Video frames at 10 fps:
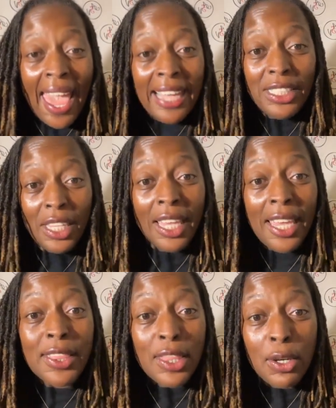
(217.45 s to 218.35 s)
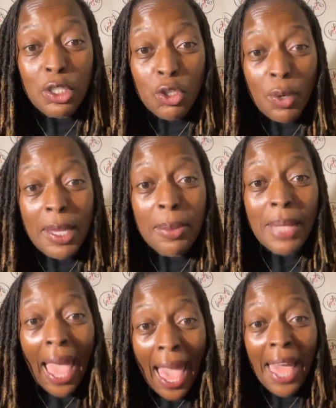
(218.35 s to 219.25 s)
and to get their
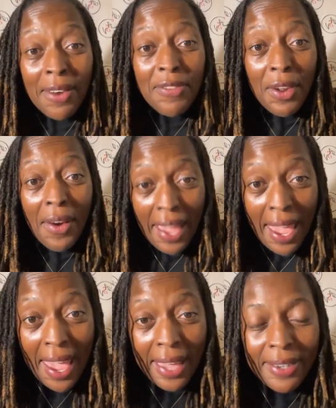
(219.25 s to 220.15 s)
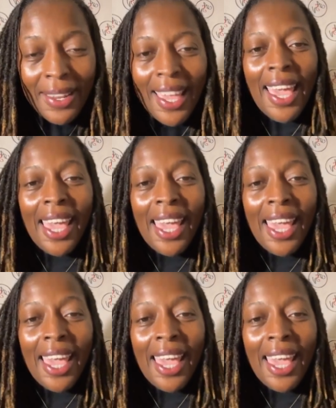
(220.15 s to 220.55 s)
dreams out of their head